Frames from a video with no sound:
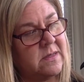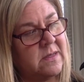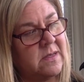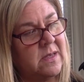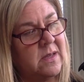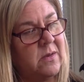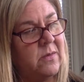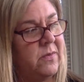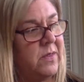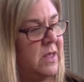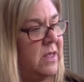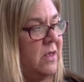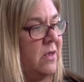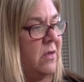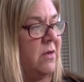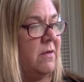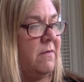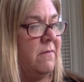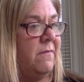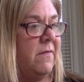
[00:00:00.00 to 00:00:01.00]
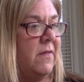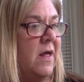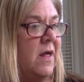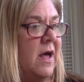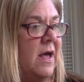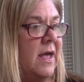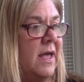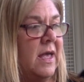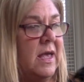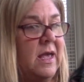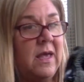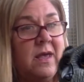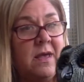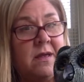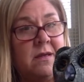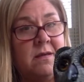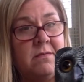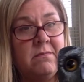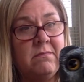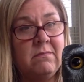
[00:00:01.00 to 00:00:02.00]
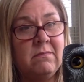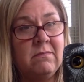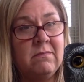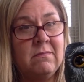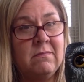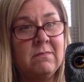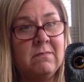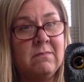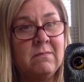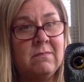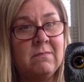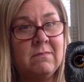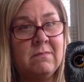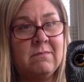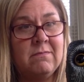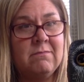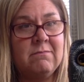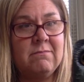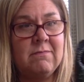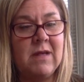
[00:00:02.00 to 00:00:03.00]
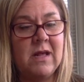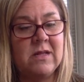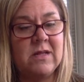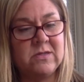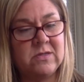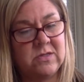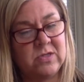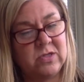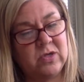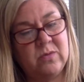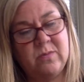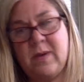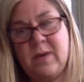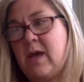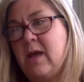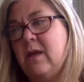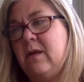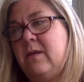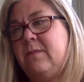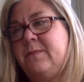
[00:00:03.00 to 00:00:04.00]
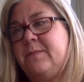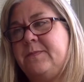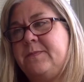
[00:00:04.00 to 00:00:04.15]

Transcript: You don't think you can fly? That's too bad.